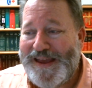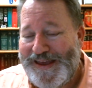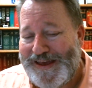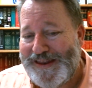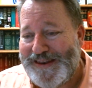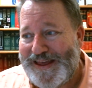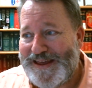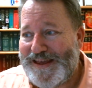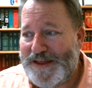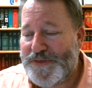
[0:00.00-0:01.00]
and
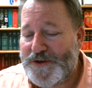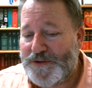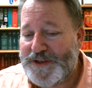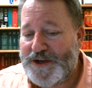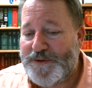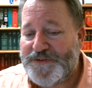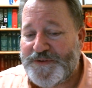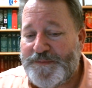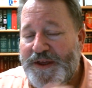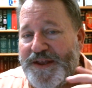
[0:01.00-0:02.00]
ethical
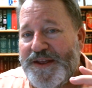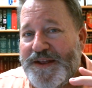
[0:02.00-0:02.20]
egoism.